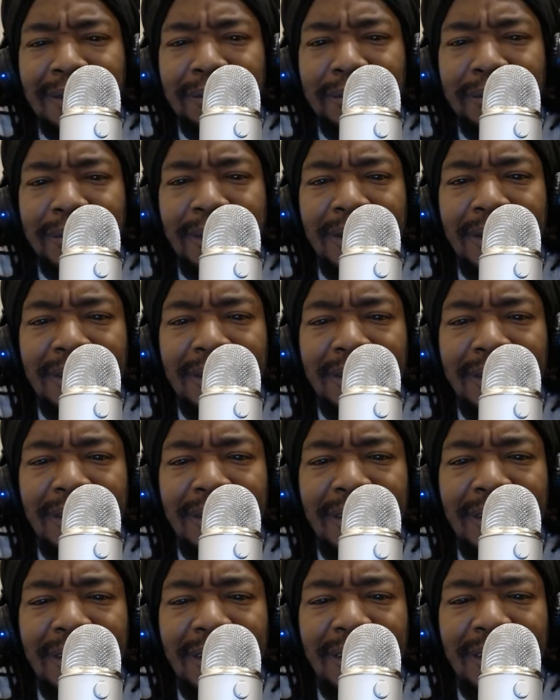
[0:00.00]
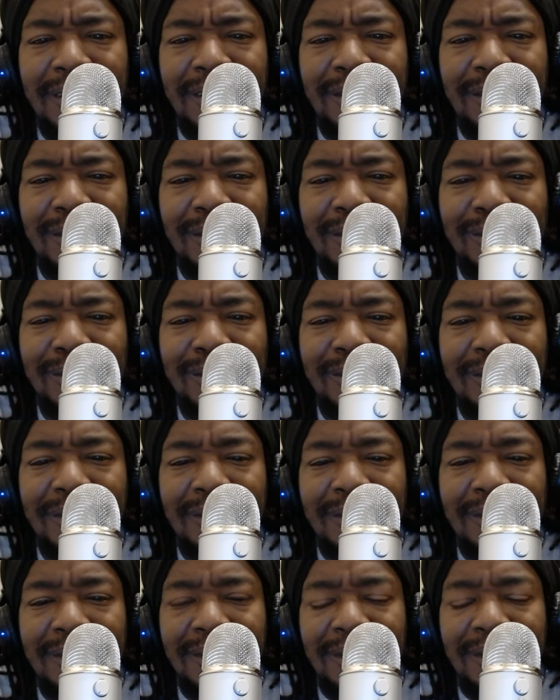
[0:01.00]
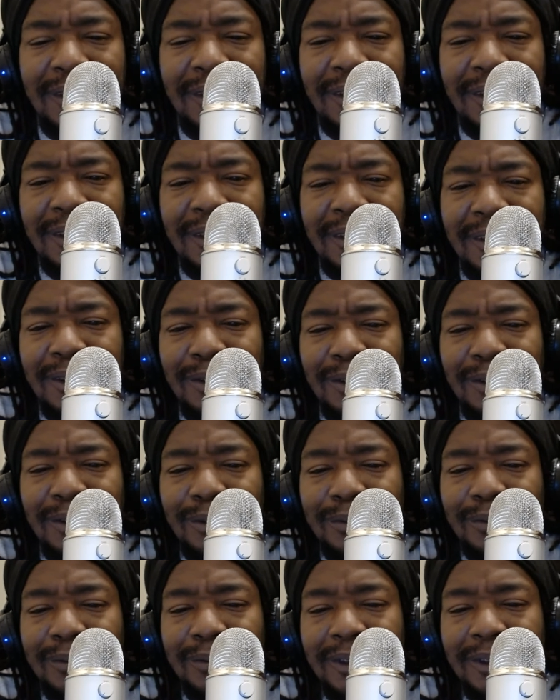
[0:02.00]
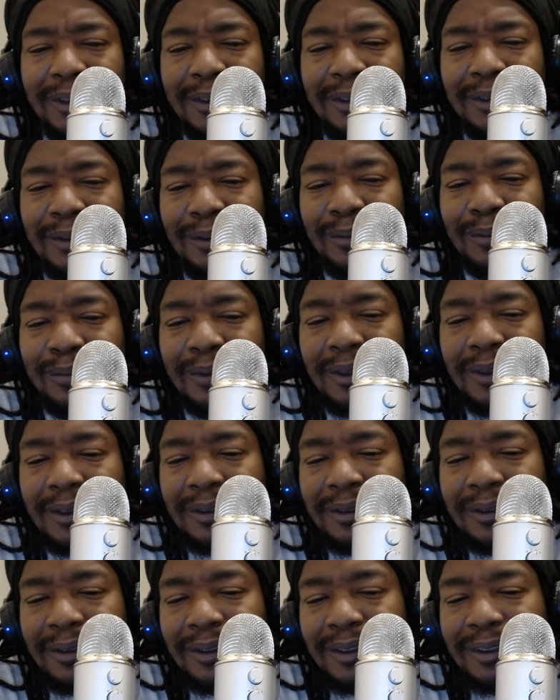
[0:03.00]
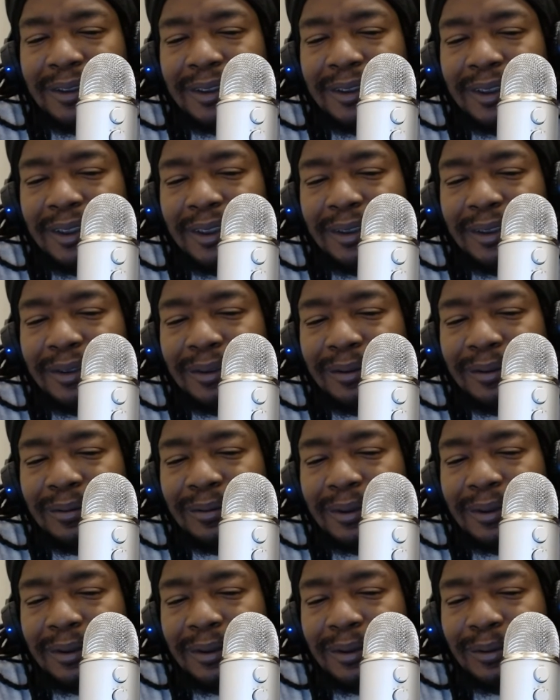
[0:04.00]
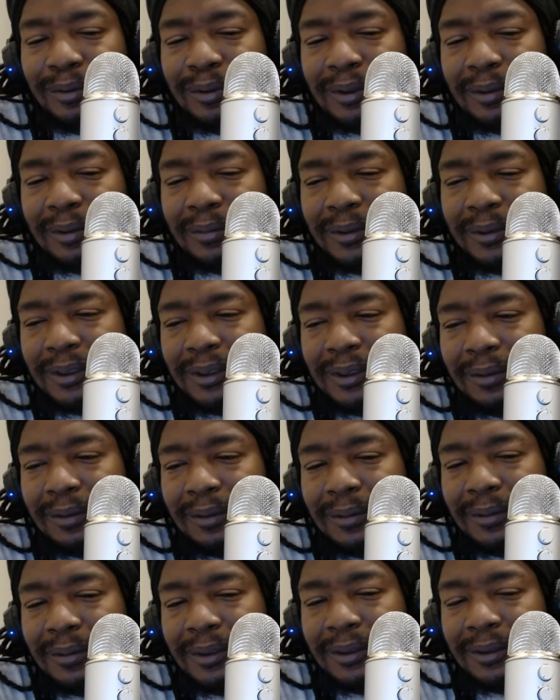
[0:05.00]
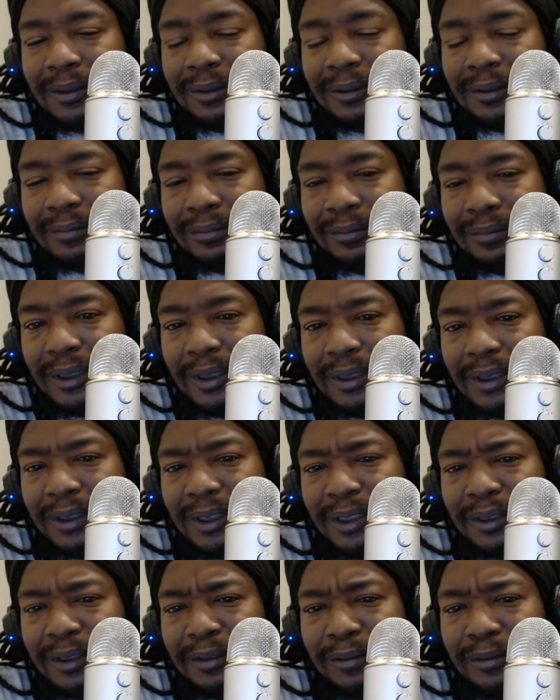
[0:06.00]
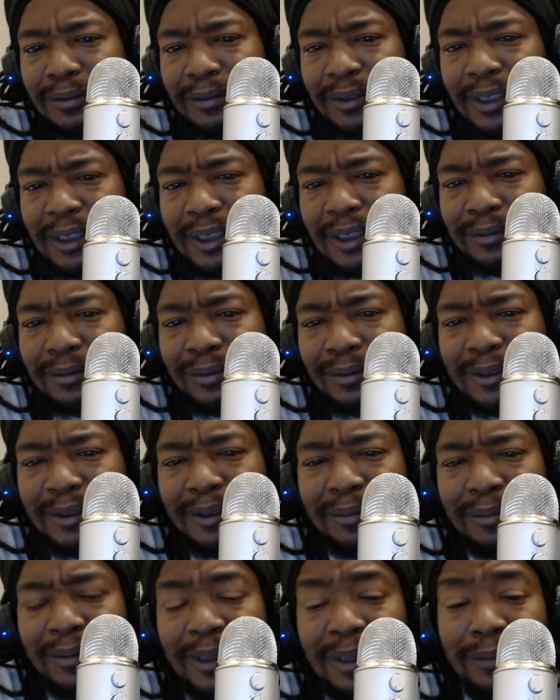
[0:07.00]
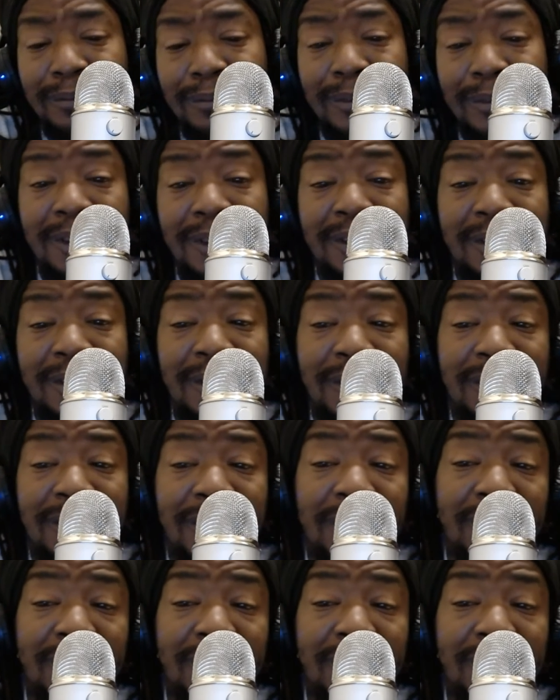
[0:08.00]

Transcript: blunt of the afternoon. Yo, you know what we need to do, bro. RT and you run those numbers up. Break down, subscribe, twist up like buttons.